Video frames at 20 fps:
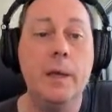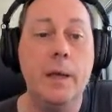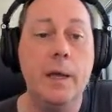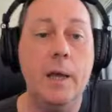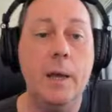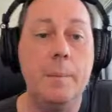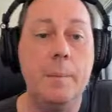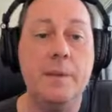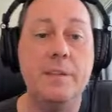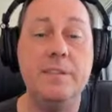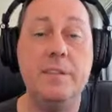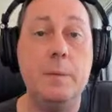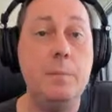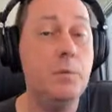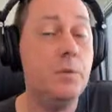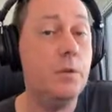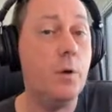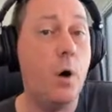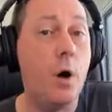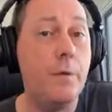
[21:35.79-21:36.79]
It
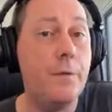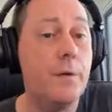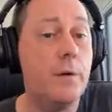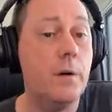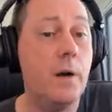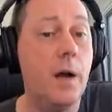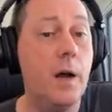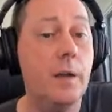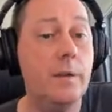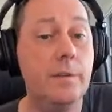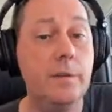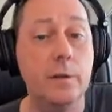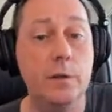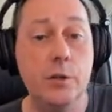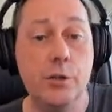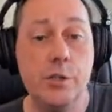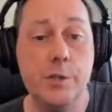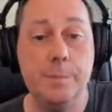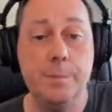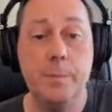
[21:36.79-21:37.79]
seems to offer a
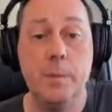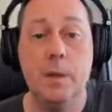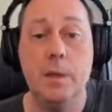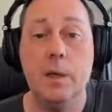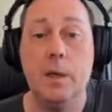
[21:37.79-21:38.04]
solution.